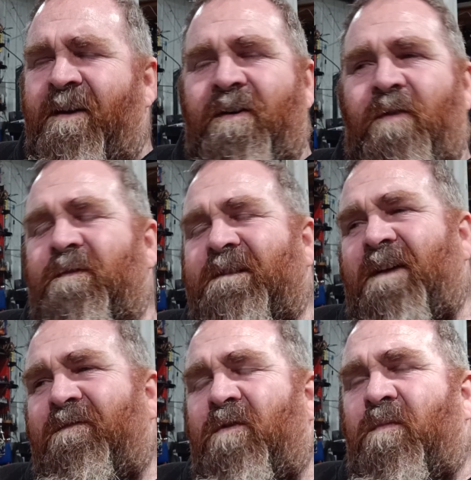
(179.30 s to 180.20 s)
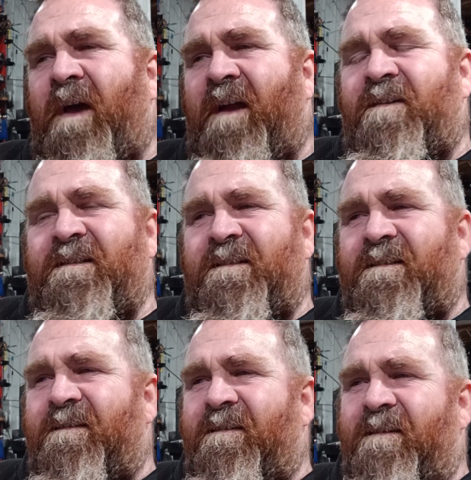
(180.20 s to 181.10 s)
know, I wouldn't say I feel bad. It's
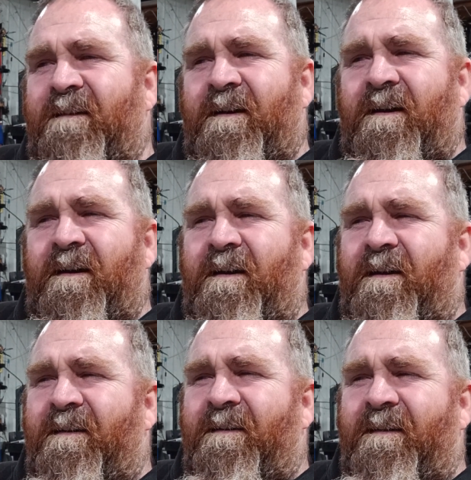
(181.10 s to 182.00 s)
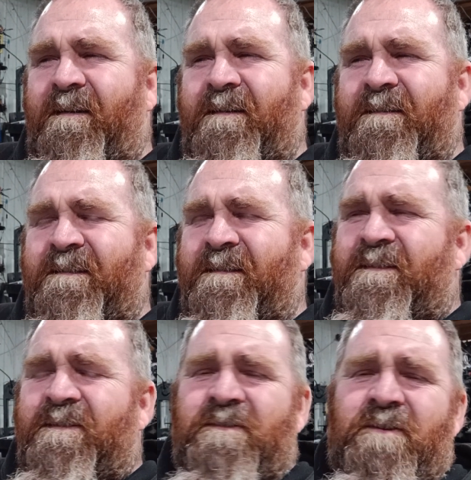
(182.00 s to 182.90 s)
just
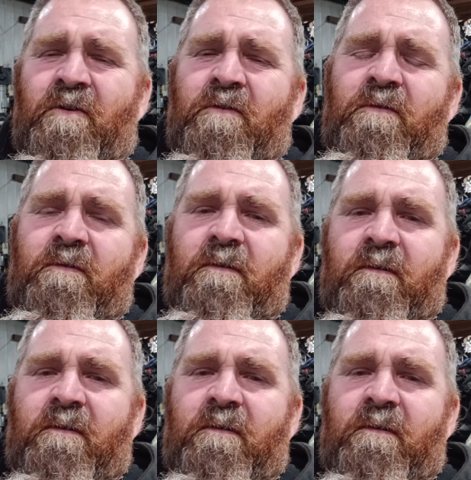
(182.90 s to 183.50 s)
so